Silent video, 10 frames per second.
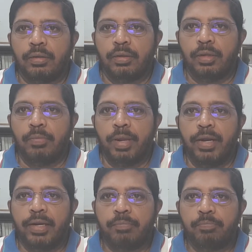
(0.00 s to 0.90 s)
He made
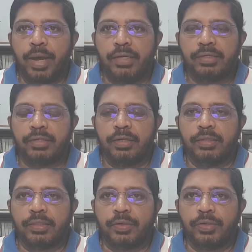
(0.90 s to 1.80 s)
an impact in
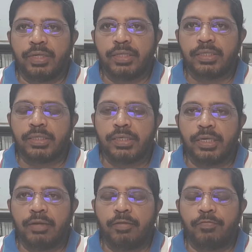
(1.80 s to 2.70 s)
the 20th
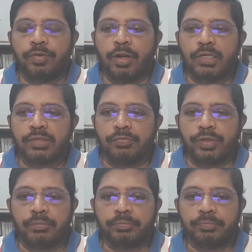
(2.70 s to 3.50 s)
century philosophy.